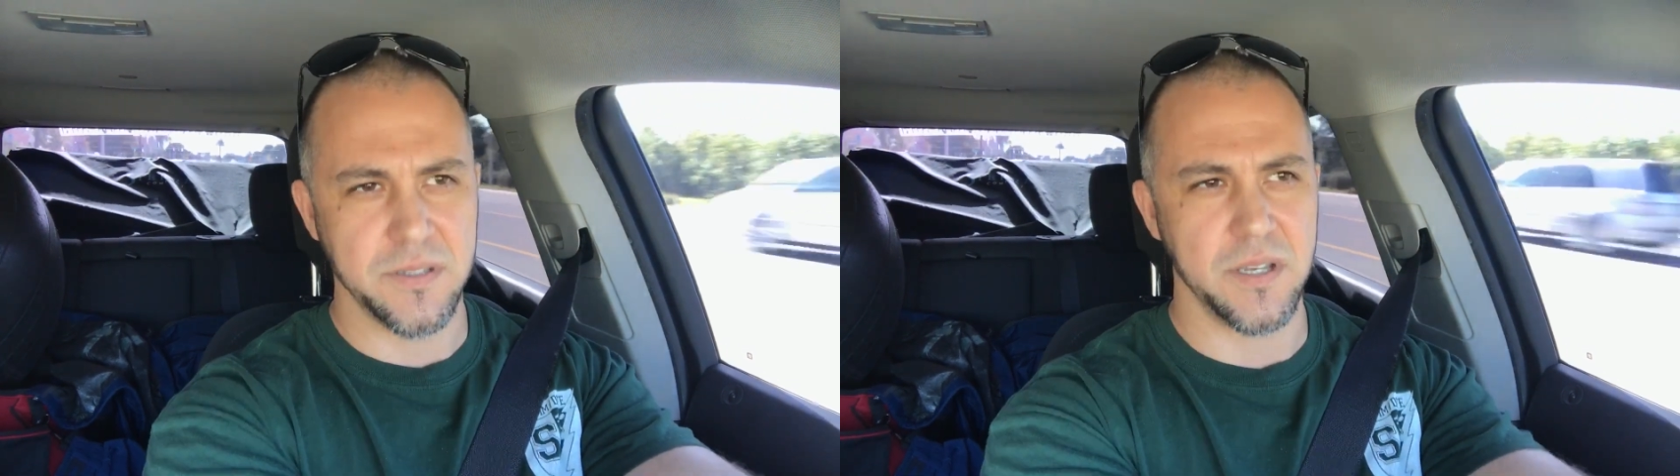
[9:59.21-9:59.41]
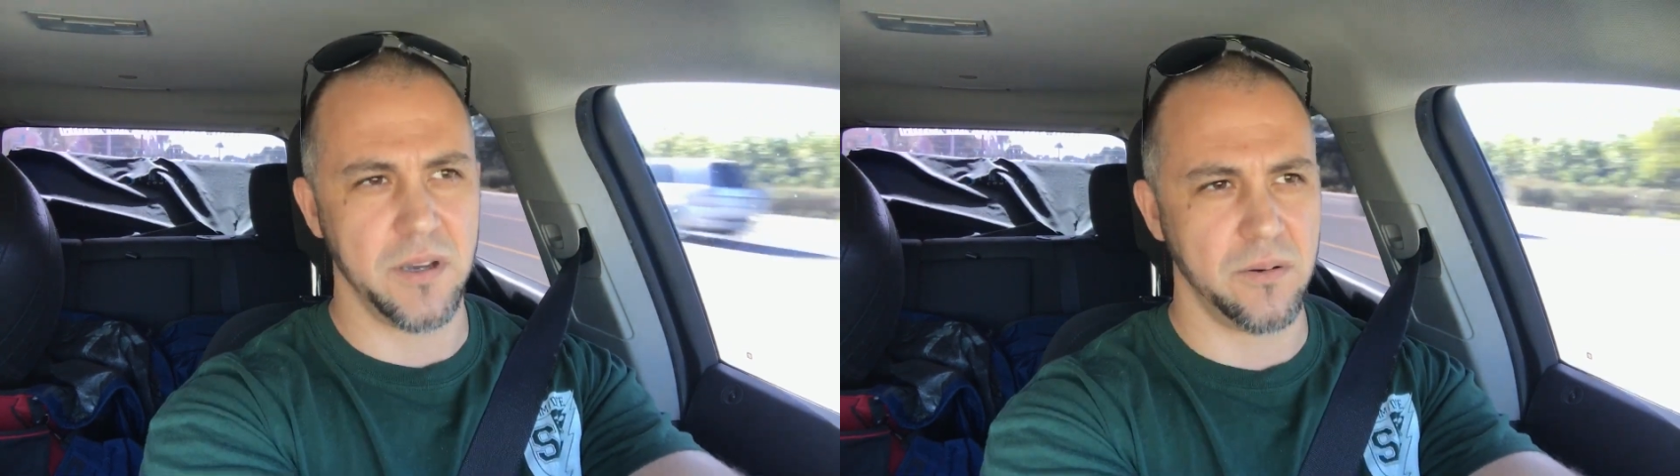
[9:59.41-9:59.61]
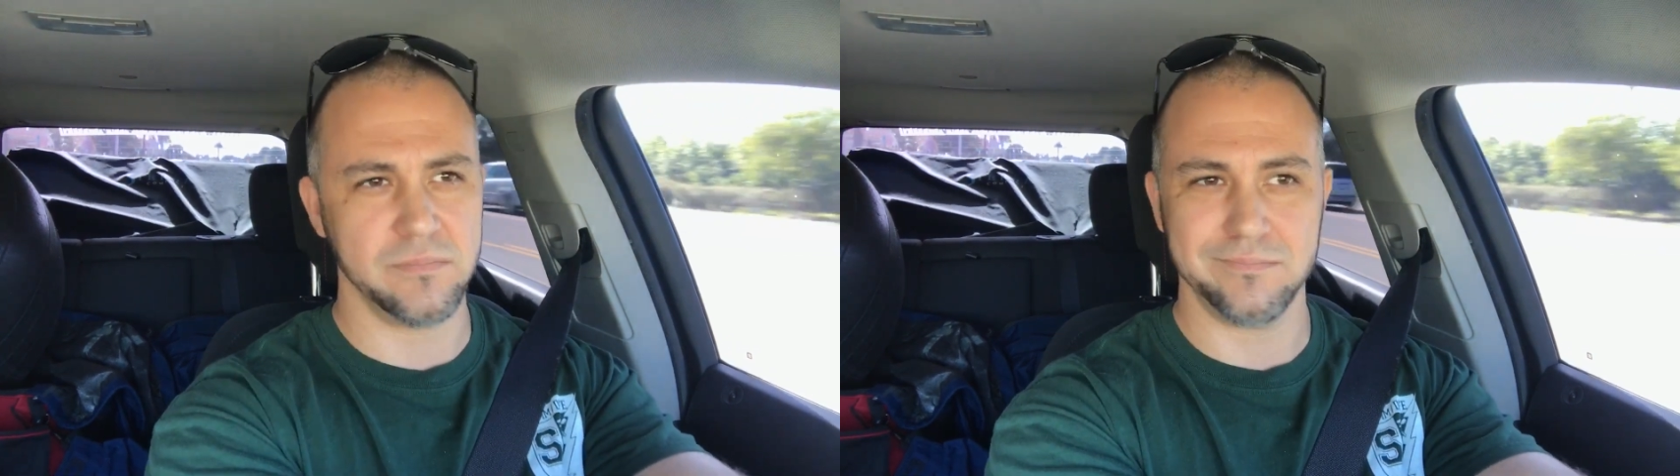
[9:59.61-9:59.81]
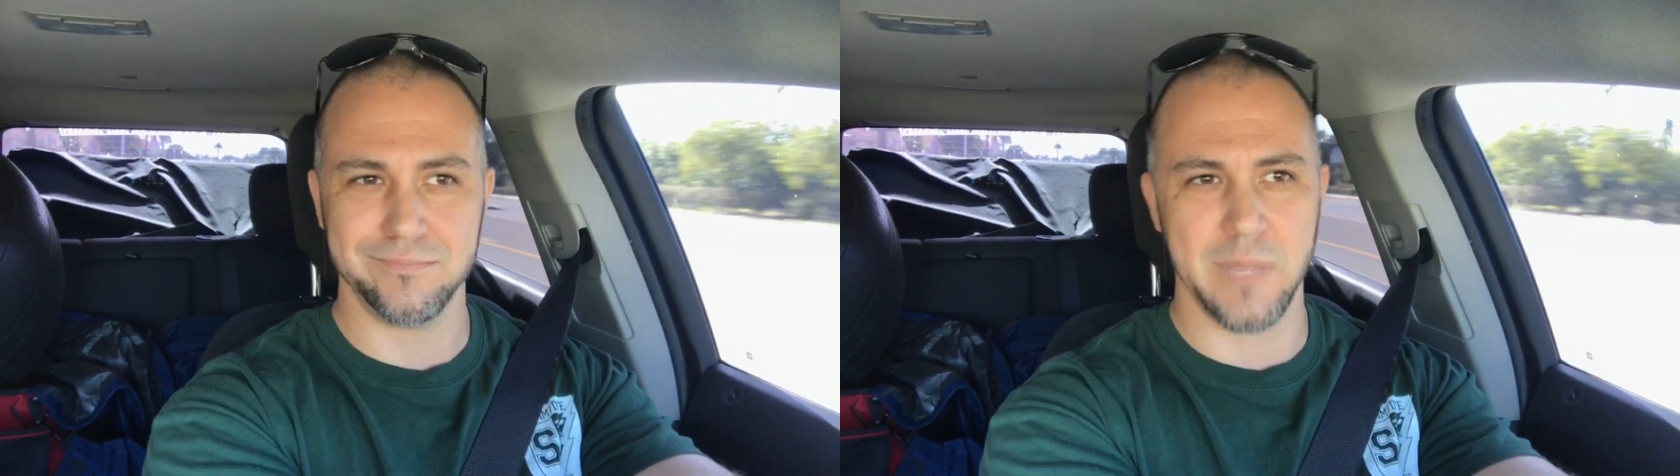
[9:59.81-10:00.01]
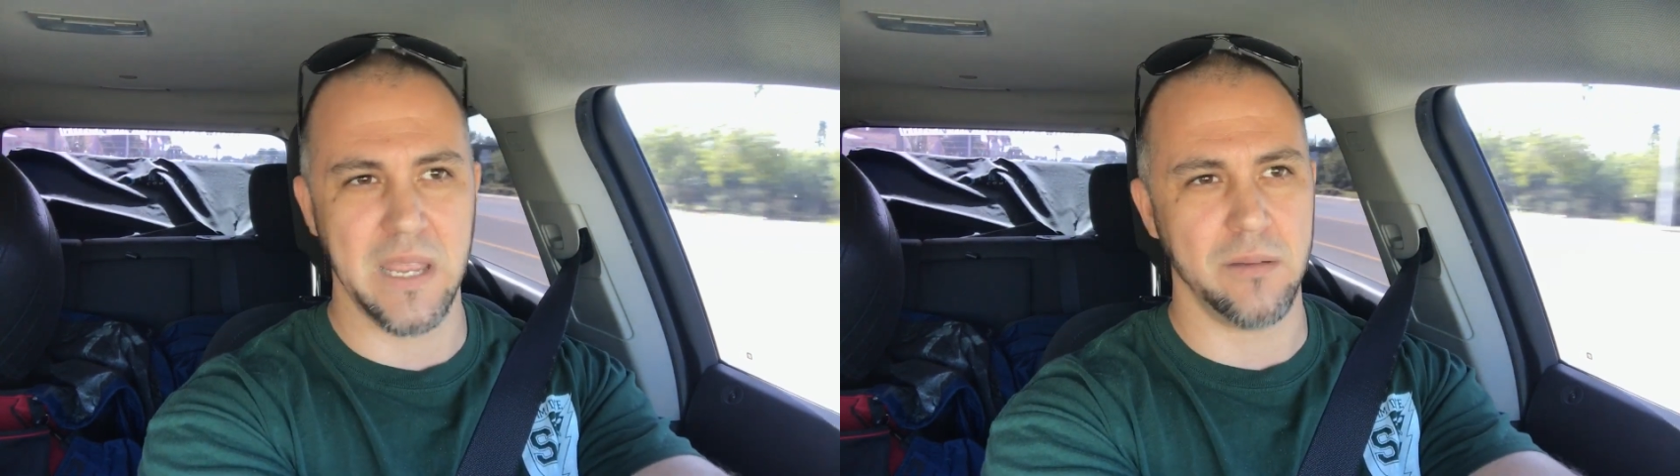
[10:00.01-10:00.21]
So
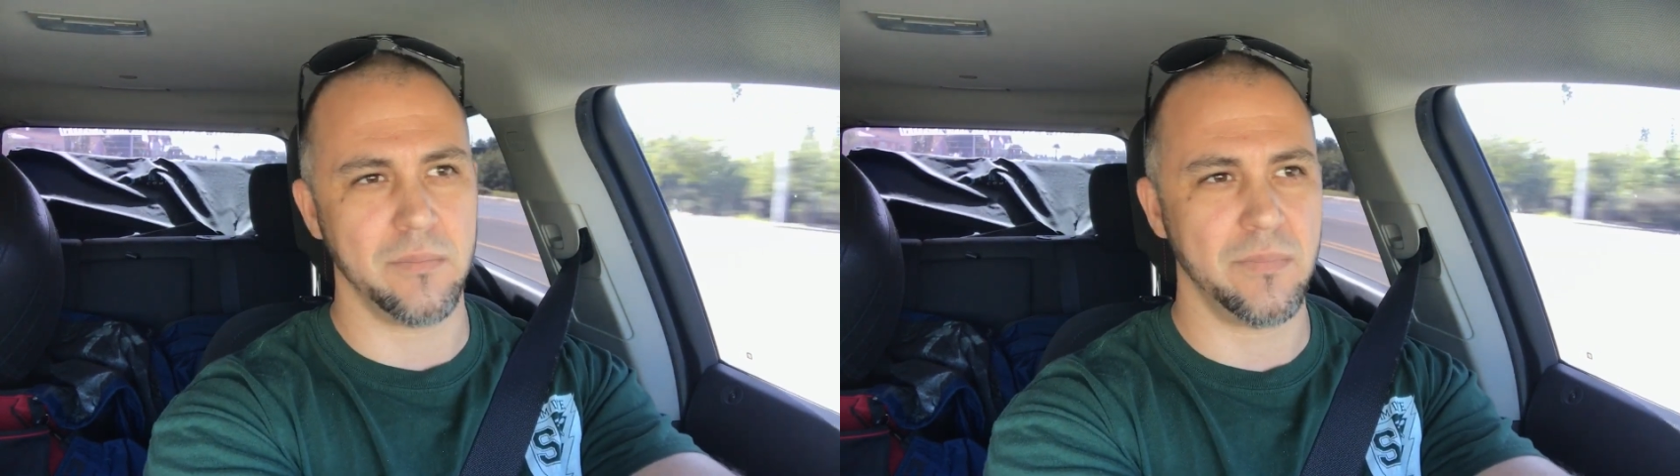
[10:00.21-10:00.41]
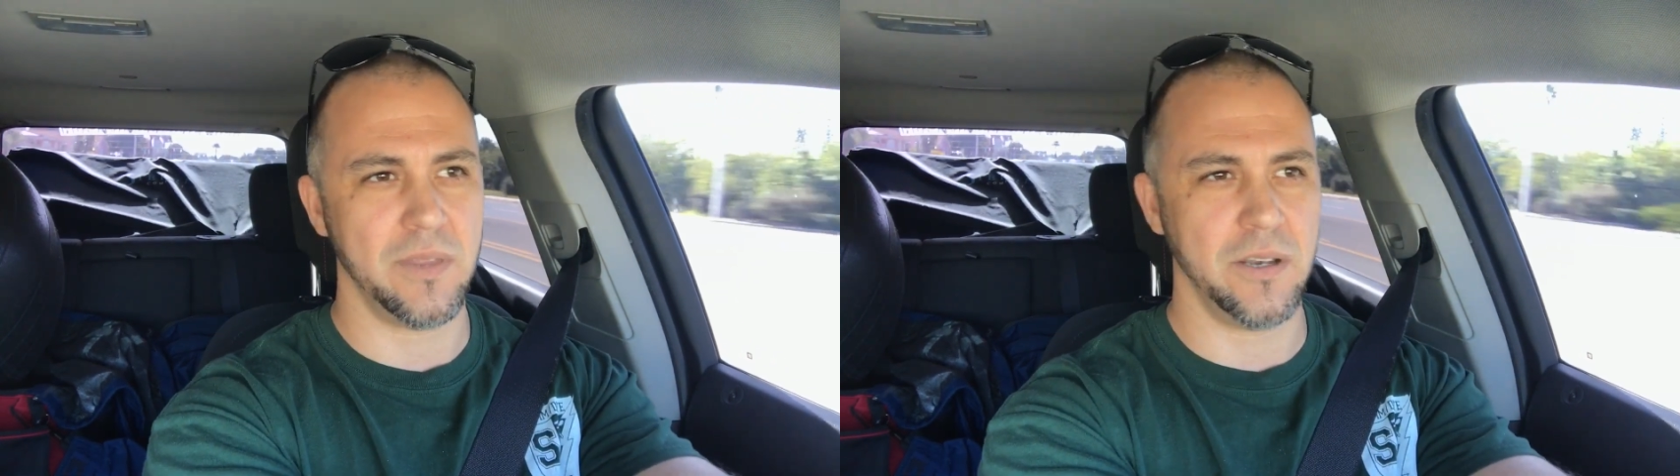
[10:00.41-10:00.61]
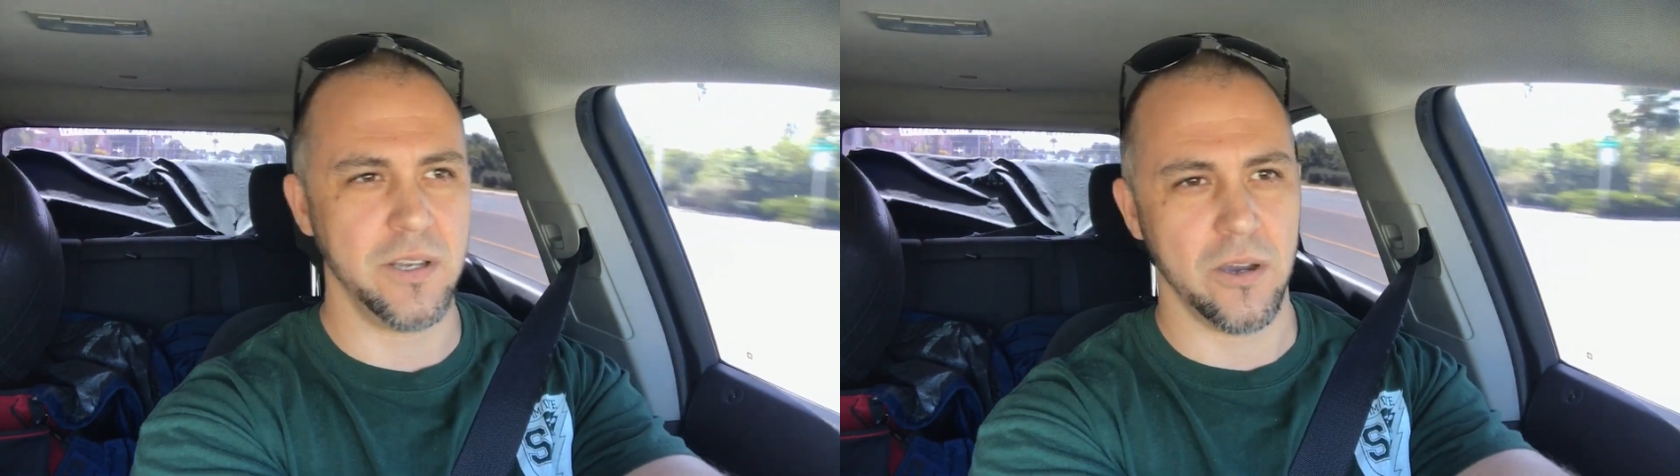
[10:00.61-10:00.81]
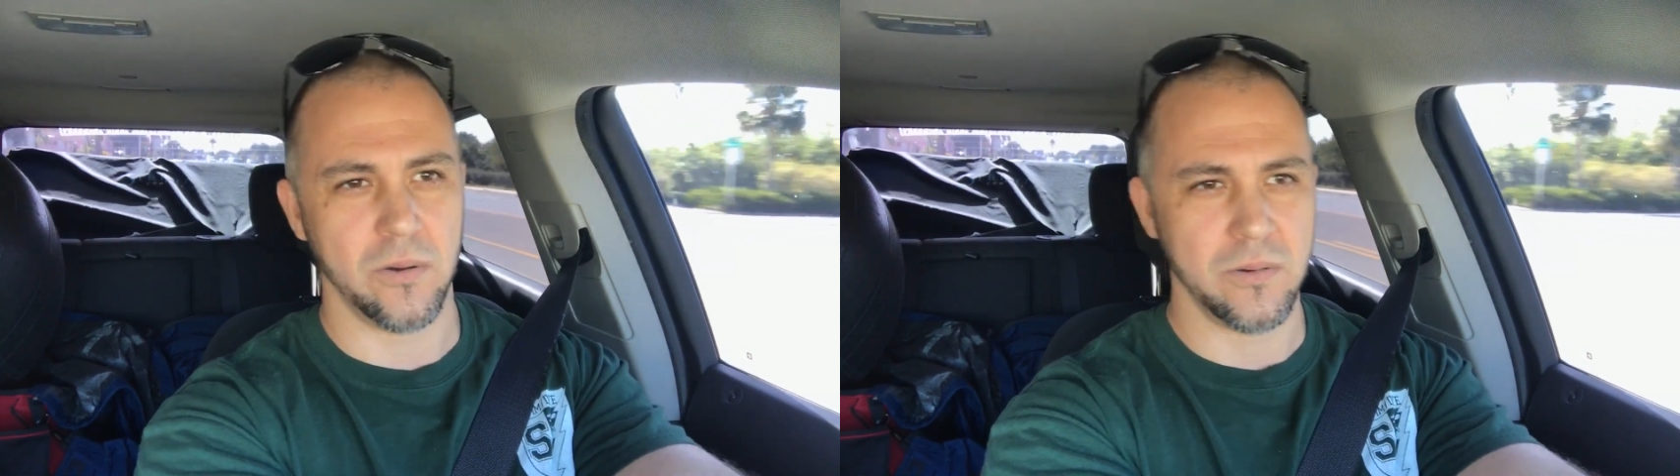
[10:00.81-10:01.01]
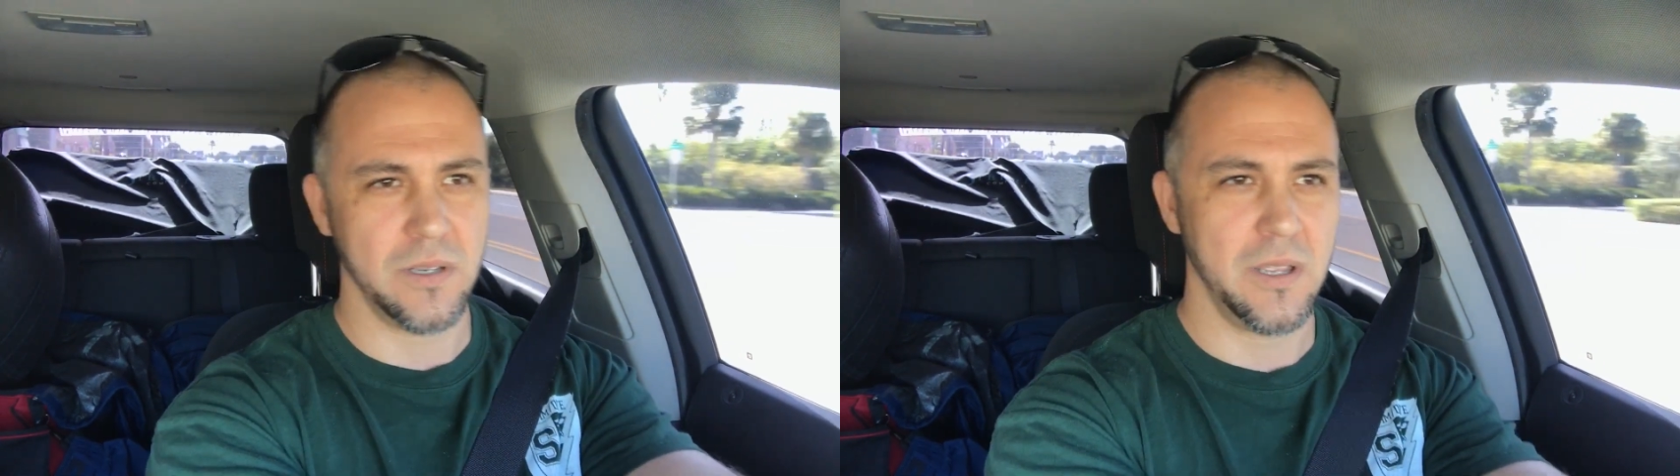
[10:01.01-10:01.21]
Bam. There you go.